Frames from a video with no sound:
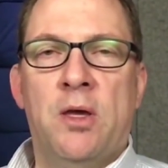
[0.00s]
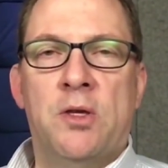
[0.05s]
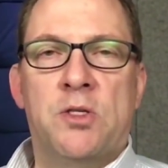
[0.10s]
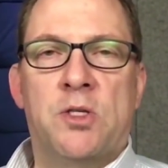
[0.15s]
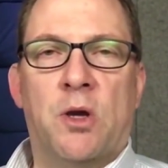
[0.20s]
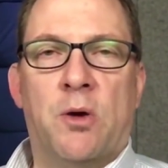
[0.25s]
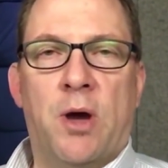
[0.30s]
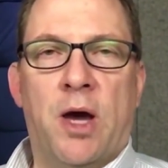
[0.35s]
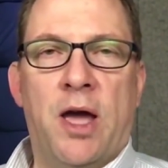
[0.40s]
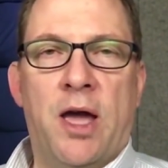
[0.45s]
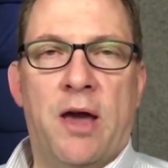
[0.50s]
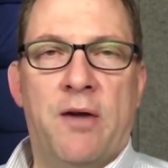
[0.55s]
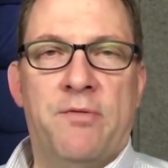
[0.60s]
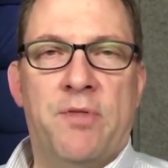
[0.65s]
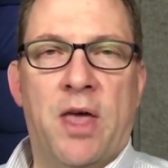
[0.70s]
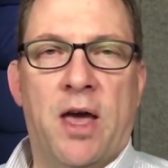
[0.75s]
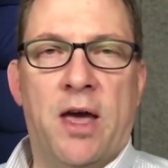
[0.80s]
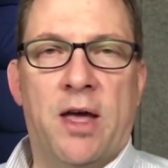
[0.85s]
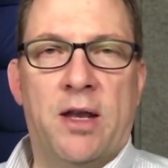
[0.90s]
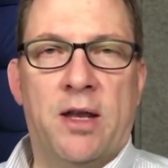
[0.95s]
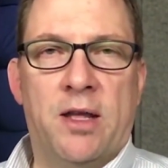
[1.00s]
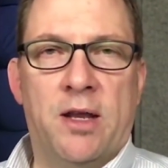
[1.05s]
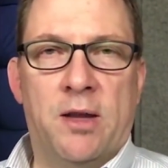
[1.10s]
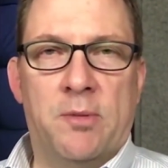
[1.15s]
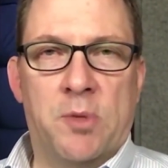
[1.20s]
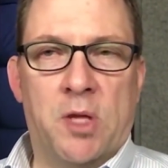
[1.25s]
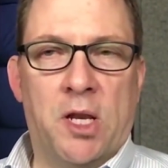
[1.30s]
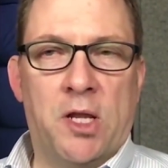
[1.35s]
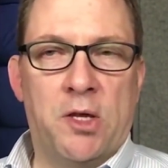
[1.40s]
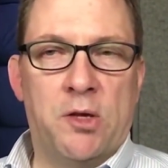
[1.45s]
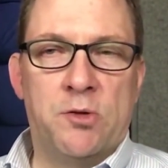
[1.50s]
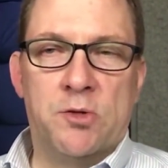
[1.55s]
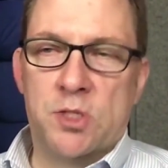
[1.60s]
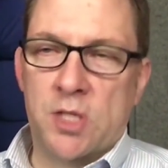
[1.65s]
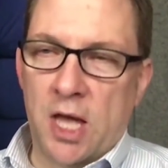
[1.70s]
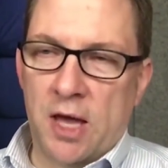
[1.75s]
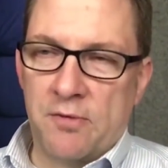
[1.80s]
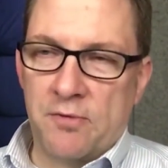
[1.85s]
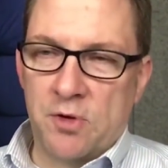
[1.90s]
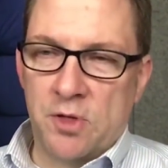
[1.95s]
So I have that, and I'm going to use
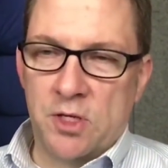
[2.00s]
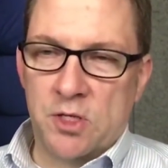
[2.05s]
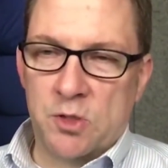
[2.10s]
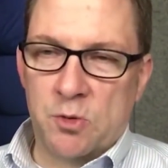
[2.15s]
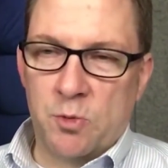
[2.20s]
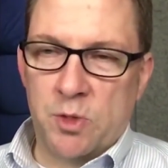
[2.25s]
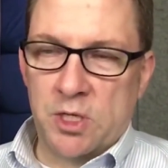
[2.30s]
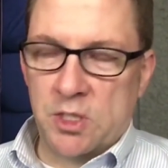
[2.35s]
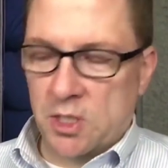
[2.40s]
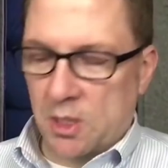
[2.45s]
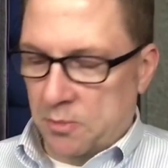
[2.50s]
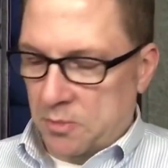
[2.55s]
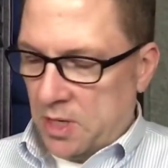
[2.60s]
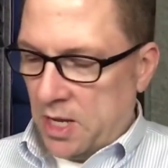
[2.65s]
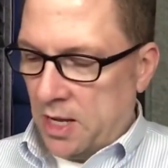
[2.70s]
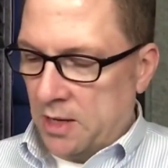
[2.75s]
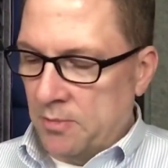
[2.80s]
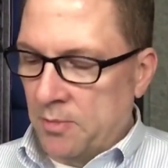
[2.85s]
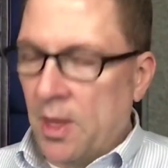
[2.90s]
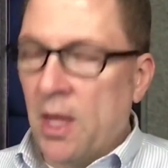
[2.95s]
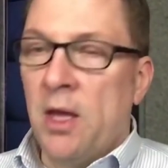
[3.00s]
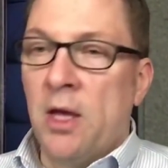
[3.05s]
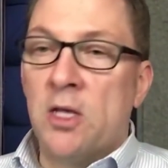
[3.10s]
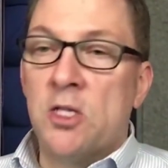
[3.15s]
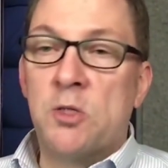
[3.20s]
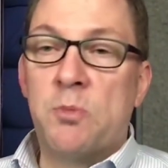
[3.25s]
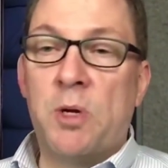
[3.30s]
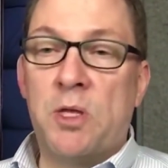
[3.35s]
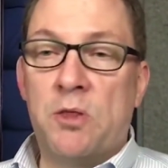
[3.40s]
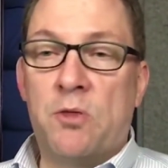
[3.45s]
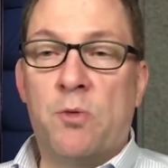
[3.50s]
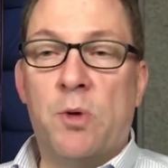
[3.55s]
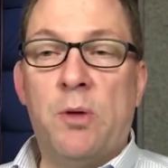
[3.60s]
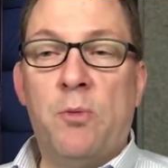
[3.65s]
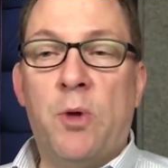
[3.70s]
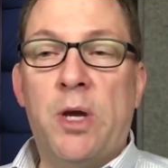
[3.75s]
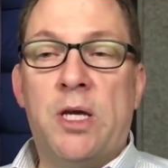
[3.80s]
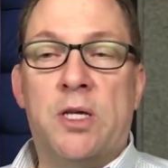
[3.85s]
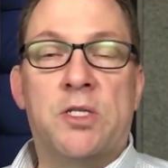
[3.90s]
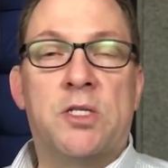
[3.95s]
that for this week's update. It's been 3
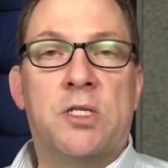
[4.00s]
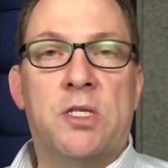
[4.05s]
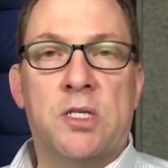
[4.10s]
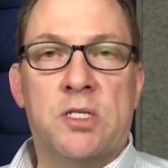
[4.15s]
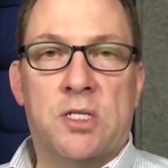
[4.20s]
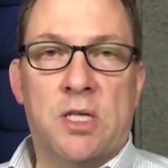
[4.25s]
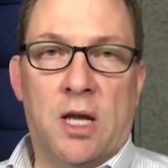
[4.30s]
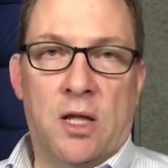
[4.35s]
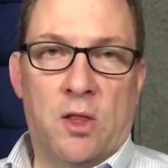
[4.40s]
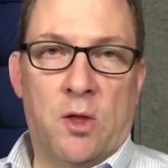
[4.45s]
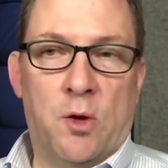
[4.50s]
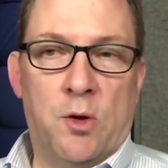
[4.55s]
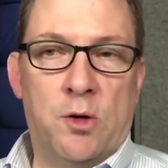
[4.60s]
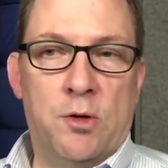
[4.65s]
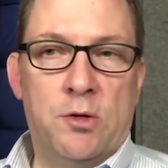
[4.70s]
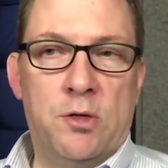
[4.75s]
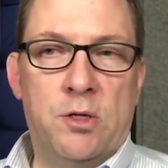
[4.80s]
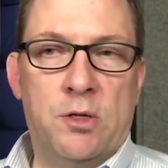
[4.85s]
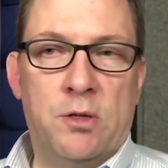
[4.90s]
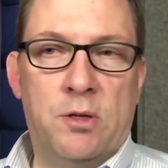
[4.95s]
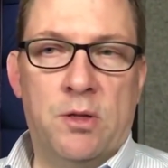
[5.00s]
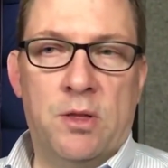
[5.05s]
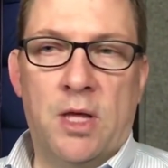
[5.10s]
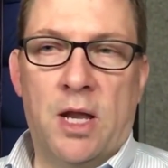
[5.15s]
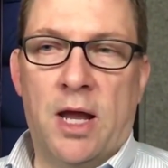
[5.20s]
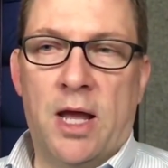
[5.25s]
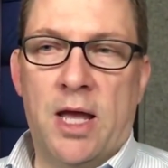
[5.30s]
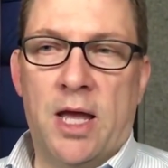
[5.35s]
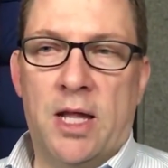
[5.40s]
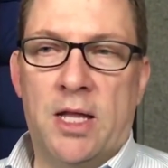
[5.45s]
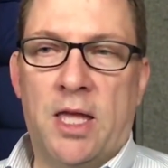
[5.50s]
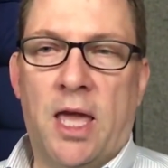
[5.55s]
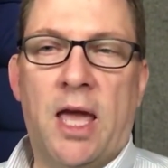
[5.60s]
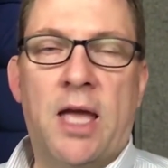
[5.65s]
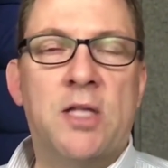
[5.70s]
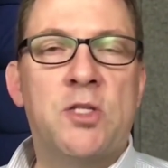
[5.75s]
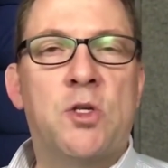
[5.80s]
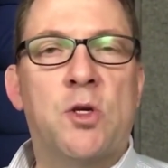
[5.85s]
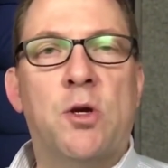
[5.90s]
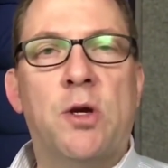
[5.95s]
weeks since I learned that I had
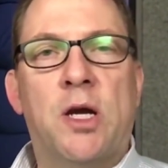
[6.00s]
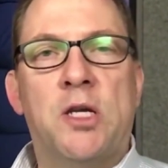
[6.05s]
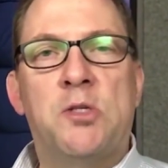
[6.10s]
cancer.